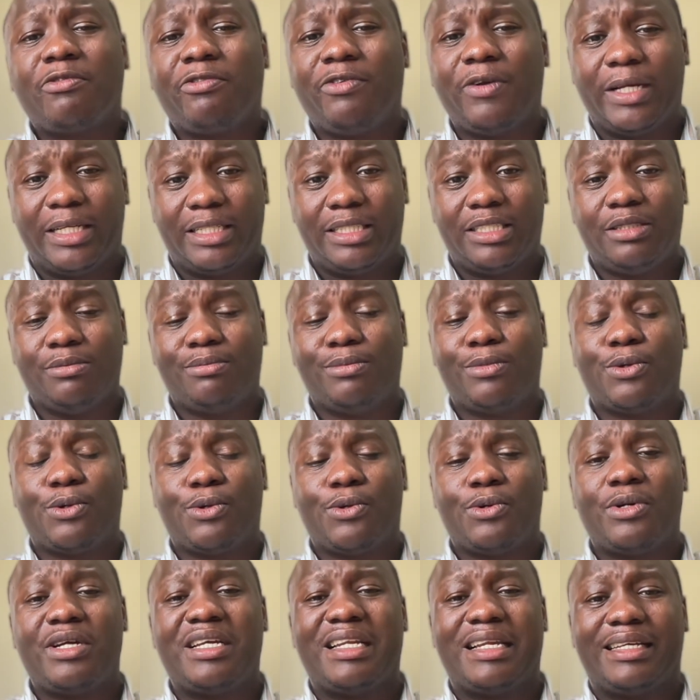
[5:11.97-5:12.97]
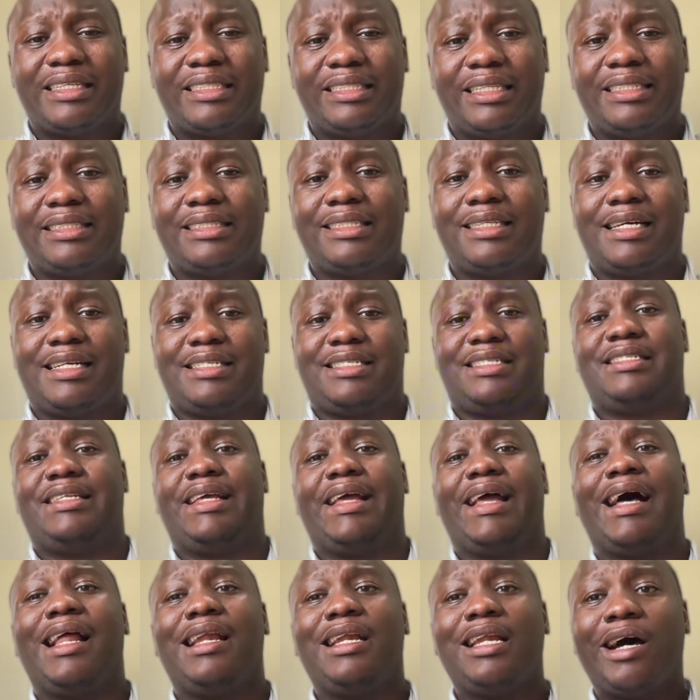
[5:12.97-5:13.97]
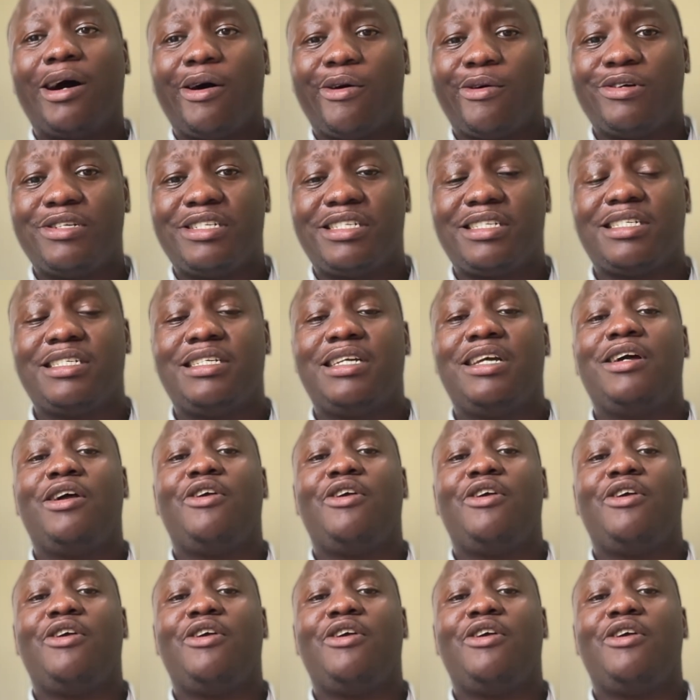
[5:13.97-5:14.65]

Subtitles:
flexible in a sense that they allowed